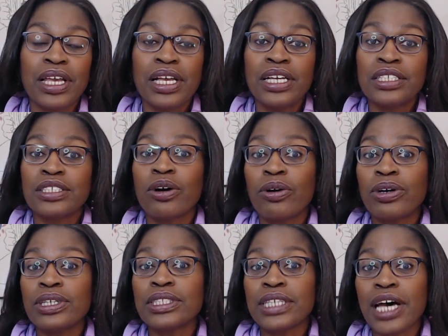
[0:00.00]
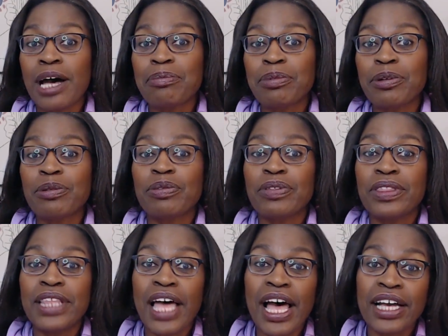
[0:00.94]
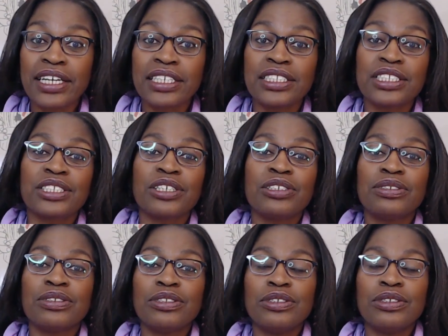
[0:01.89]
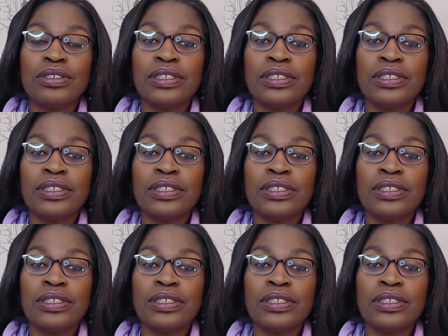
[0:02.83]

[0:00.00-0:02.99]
So on top of that concern,